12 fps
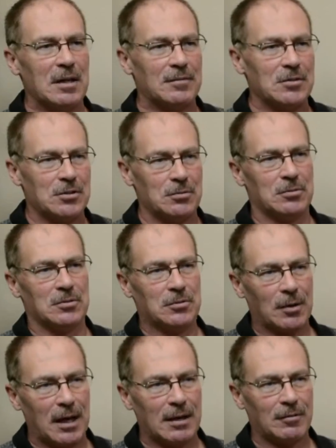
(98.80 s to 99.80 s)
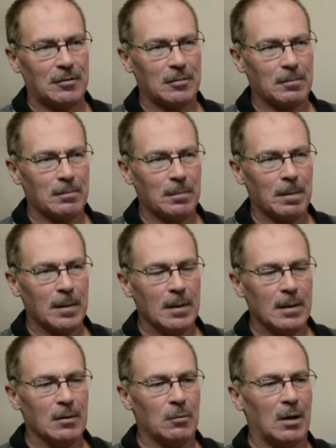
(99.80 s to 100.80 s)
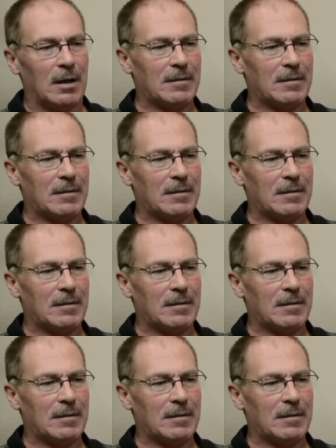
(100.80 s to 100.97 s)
you have to shoot the driver? Well,